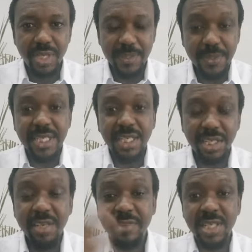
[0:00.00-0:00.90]
especially
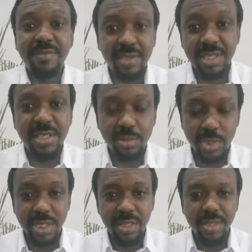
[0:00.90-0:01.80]
giving everything
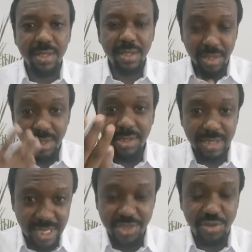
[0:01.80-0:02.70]
away. It
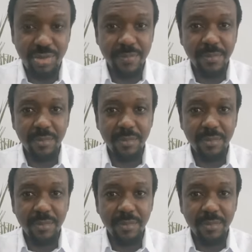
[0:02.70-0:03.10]
is extreme.